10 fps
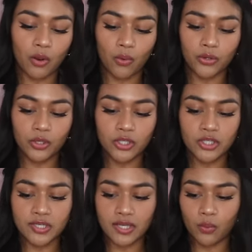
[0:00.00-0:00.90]
or you can
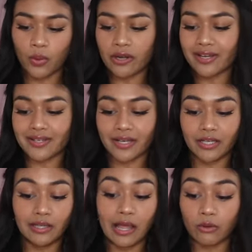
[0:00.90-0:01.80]
just like wear it as like a
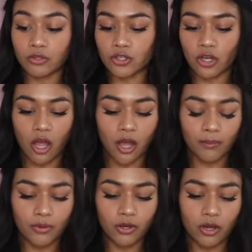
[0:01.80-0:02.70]
lounge top,